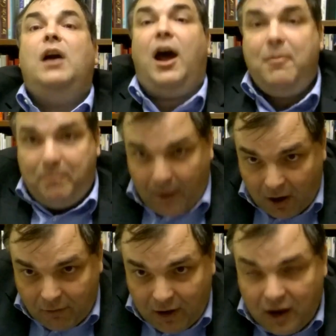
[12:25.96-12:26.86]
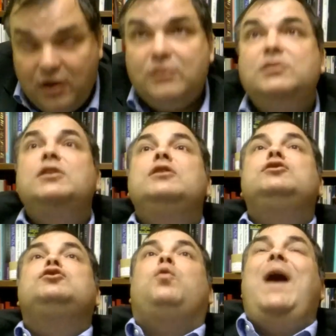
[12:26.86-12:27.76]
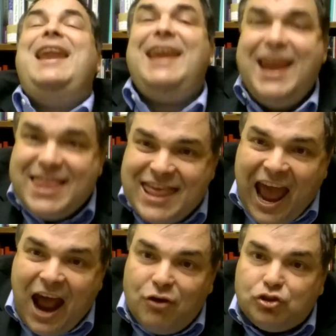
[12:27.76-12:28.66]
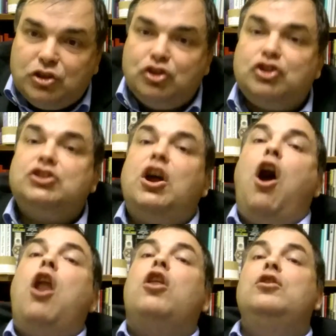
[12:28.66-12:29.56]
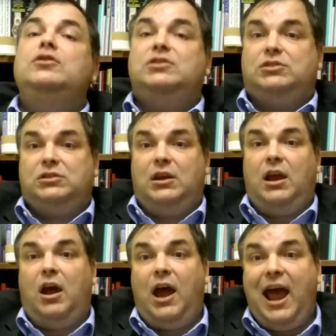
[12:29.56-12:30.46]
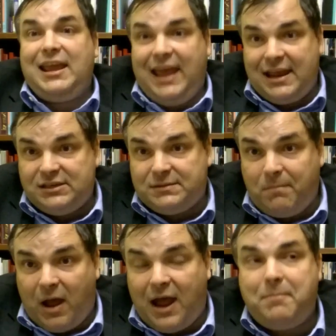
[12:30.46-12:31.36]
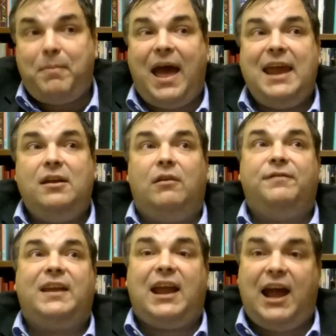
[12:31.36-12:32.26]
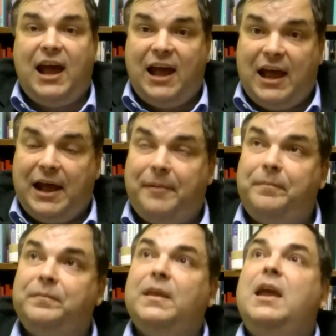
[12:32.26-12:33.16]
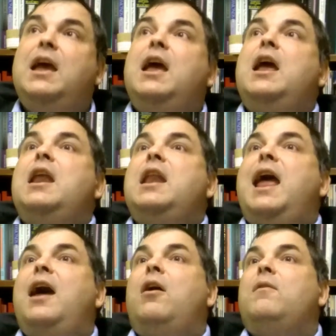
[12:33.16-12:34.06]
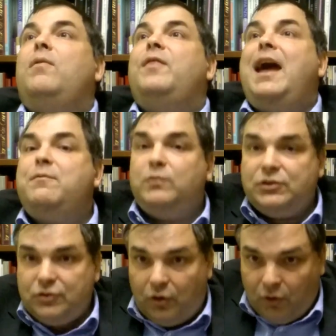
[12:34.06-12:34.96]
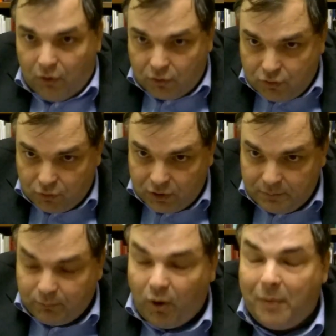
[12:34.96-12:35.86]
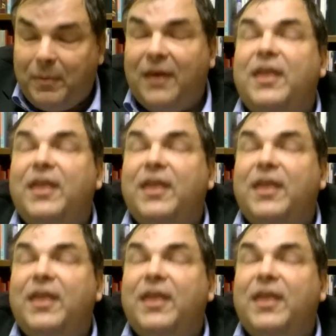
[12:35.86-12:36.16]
I borrowed $20,000 against my paid off car. Now, that was all good and proper.